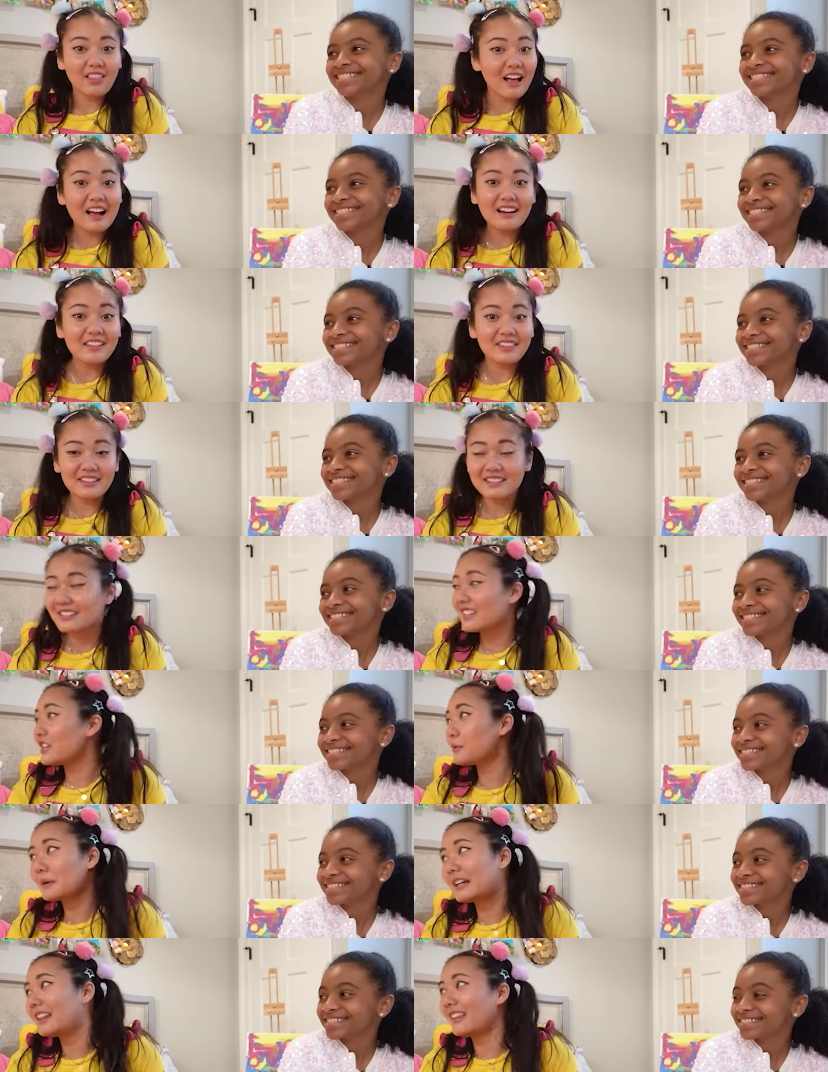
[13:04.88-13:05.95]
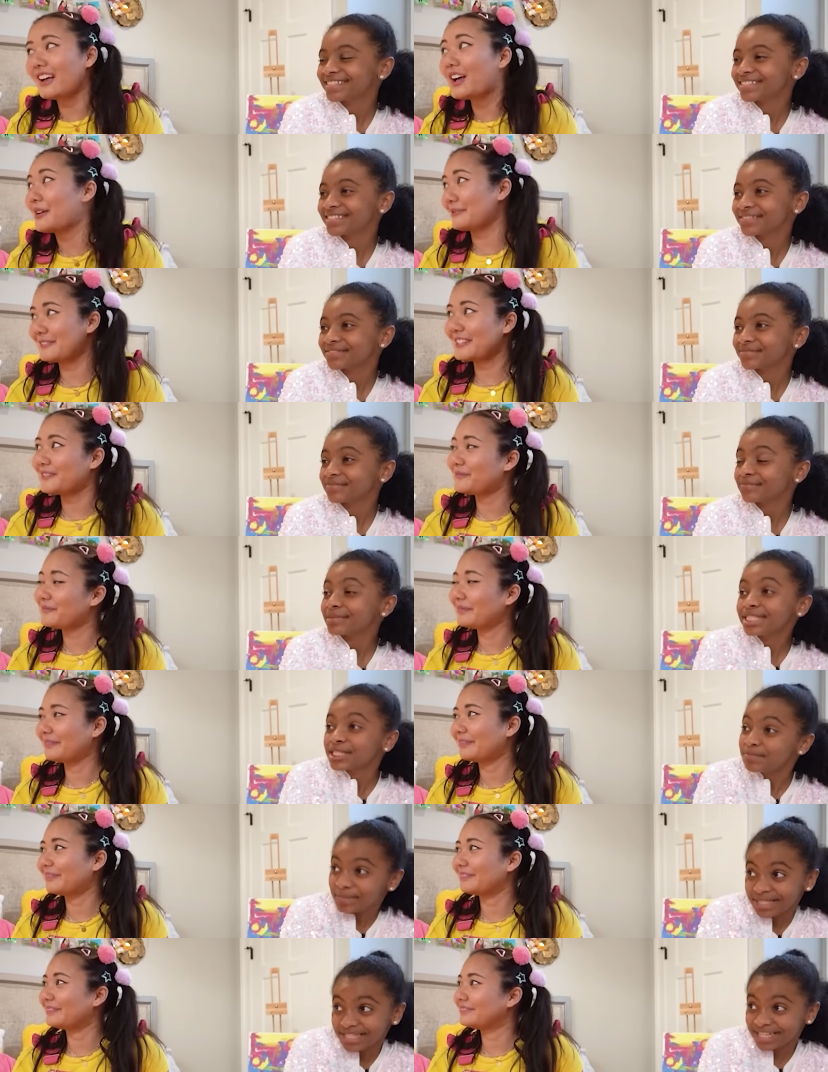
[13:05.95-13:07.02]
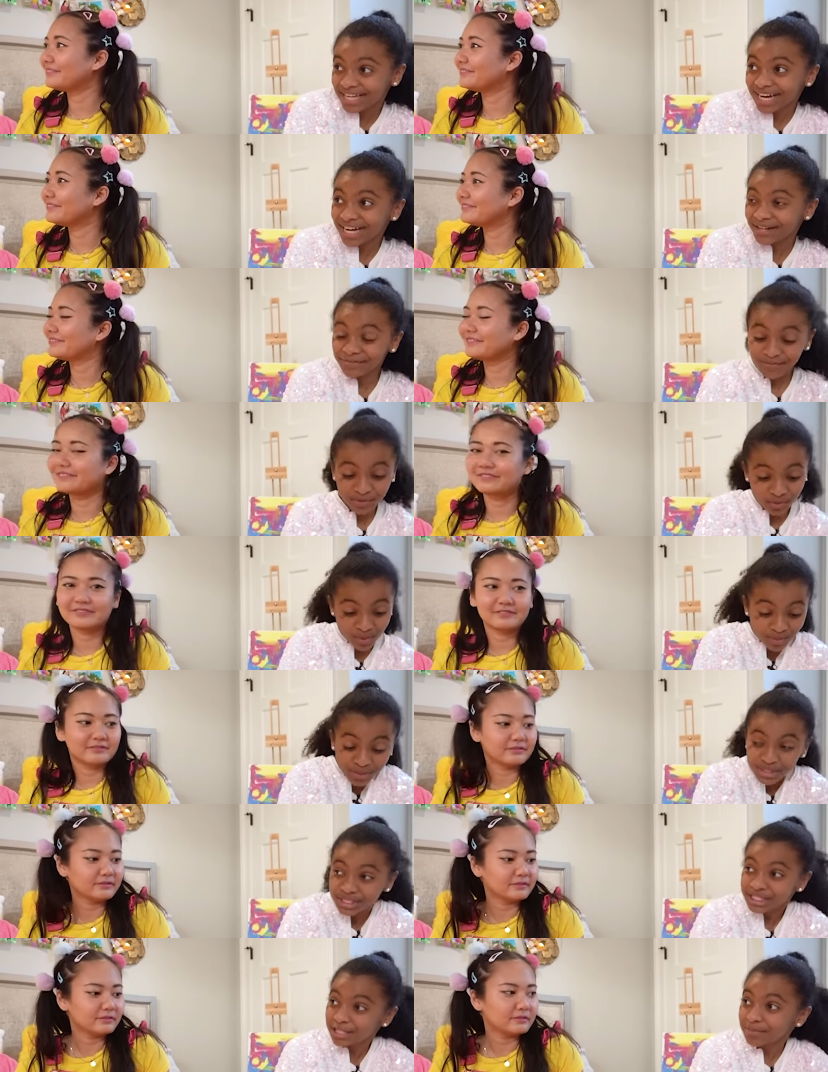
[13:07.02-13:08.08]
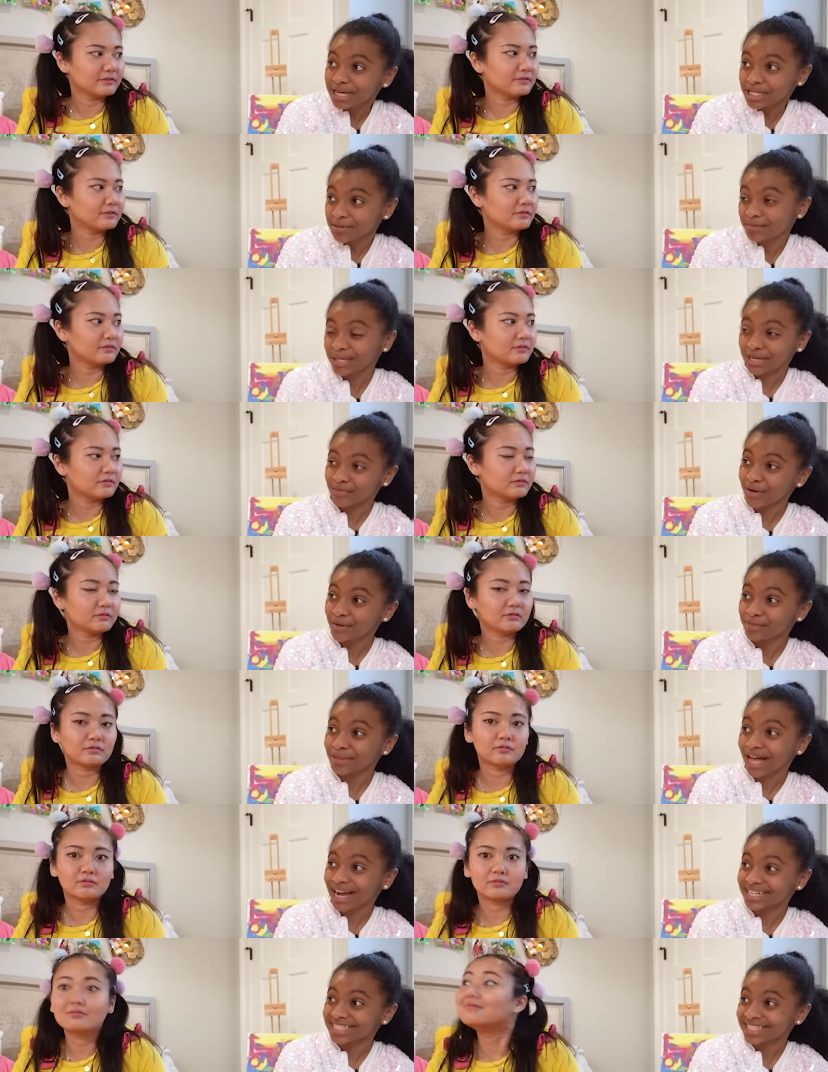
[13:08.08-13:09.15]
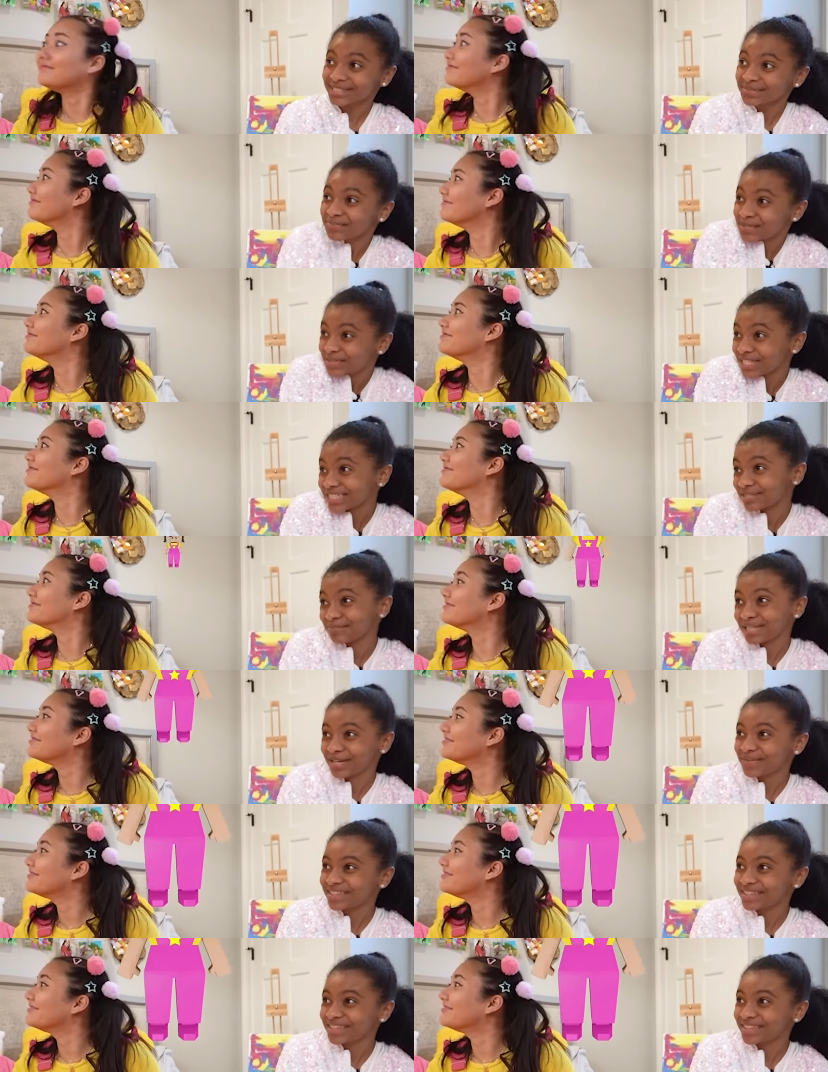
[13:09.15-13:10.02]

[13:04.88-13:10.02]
Speaker 1: lot of things that you would have loved. Speaking of, we were just about to play Roblox. Would you like to play